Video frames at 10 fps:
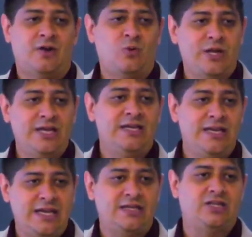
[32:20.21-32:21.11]
We
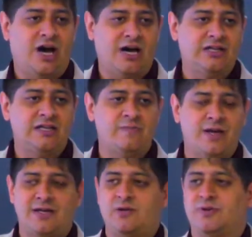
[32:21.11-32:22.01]
need godly
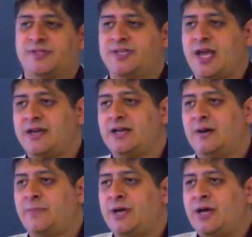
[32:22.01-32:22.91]
men who will stand
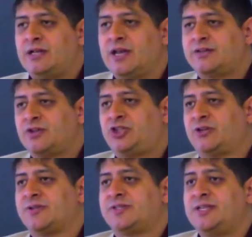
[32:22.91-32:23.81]
up, let their
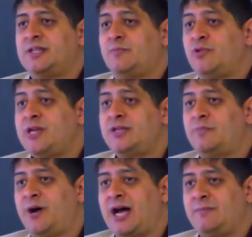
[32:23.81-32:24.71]
children see them reading
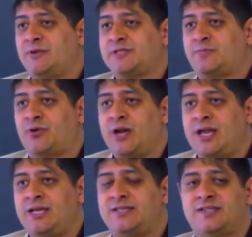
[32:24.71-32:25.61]
their Bibles,
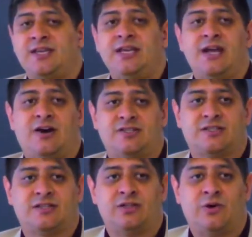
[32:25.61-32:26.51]
praying, singing out
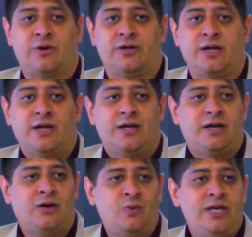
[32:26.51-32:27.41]
to the Lord.
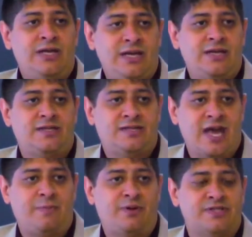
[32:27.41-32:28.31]
Uh, we need
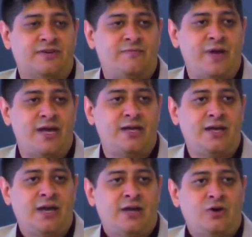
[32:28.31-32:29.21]
examples of
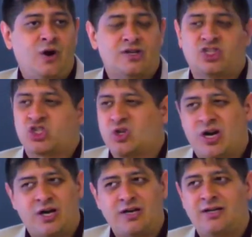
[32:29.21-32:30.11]
men who are
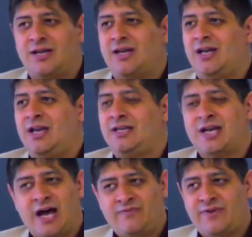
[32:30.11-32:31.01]
strong and
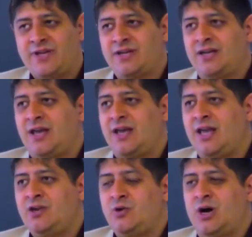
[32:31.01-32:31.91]
confident
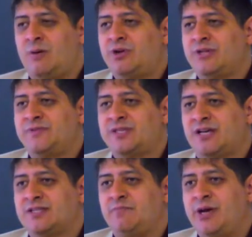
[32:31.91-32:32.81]
and who humble
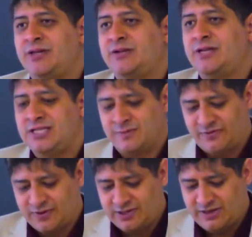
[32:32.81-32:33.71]
themselves and bend their knees
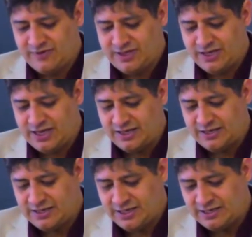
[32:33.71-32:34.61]
before the living God.
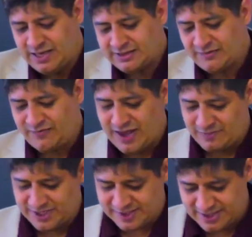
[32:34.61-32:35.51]
And, and let the
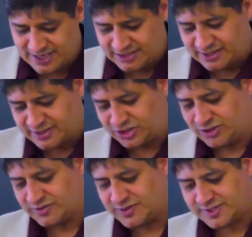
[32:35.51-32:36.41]
families see that, let the
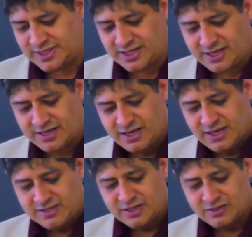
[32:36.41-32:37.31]
children see that.
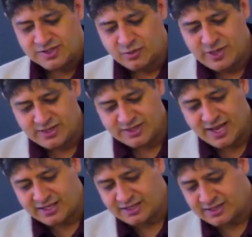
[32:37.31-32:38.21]
So, so we
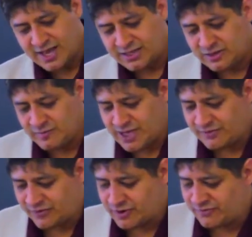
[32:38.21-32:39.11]
thank you, thank you,
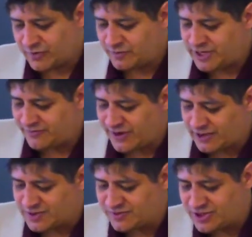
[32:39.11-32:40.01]
men, for, for being
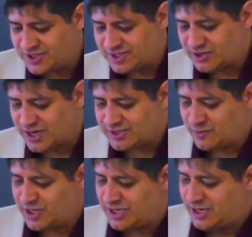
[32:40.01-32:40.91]
followers of Jesus Christ,
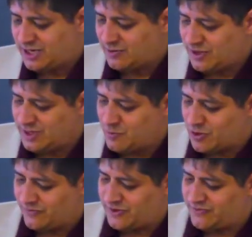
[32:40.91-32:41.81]
and we need, we need
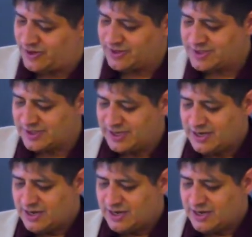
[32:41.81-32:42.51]
more of you fellas.